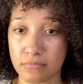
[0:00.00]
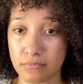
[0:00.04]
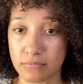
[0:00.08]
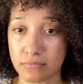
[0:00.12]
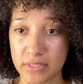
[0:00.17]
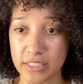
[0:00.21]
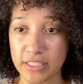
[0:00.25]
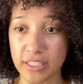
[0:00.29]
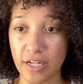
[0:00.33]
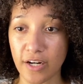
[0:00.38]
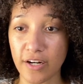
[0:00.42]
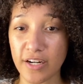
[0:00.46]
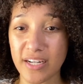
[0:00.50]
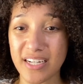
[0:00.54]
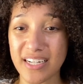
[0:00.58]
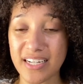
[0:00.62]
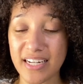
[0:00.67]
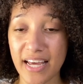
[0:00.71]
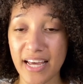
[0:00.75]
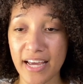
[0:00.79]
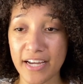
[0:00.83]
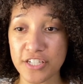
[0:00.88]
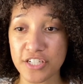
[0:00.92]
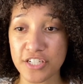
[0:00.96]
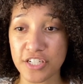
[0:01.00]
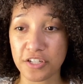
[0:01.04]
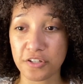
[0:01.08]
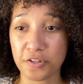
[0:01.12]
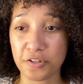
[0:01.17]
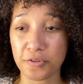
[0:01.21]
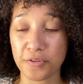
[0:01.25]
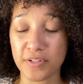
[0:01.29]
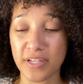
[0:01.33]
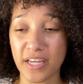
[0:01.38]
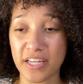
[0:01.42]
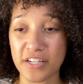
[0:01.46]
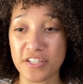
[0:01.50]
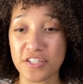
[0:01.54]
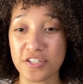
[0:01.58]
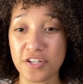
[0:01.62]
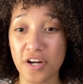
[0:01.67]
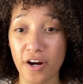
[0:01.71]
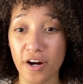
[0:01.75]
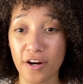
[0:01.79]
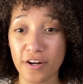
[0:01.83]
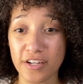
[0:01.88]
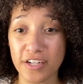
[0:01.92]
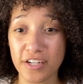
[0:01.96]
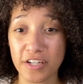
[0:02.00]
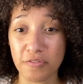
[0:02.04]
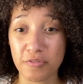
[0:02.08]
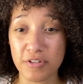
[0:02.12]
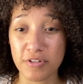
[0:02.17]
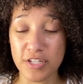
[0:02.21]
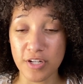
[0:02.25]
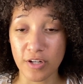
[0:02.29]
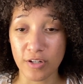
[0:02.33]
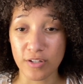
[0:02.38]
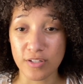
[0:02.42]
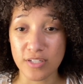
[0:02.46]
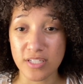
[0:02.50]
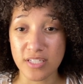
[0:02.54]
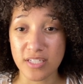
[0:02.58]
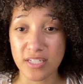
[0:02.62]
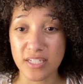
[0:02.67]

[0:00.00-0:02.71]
Targeted action creates targeted results.